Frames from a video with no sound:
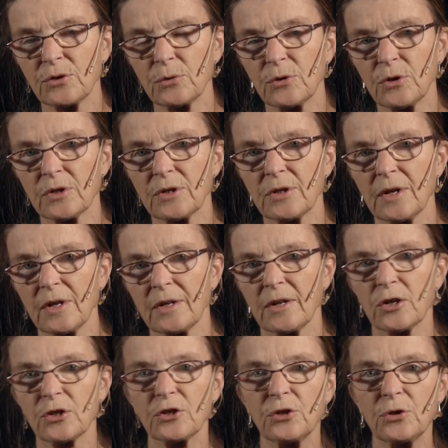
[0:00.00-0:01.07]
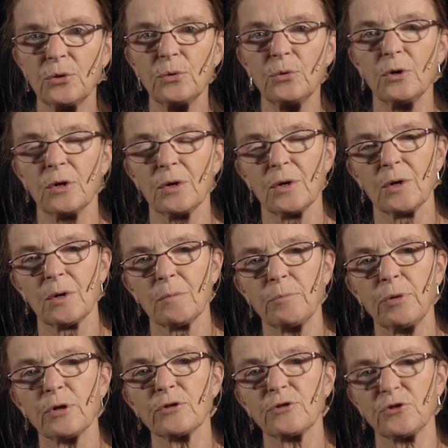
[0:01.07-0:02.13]
there are two
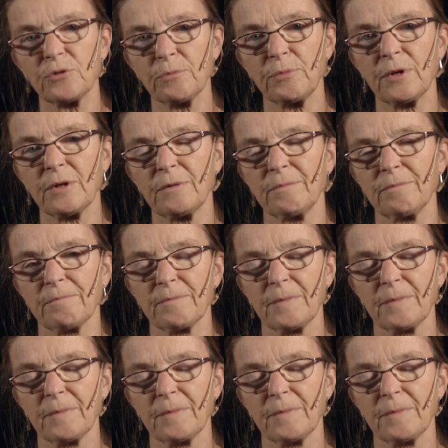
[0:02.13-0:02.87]
possible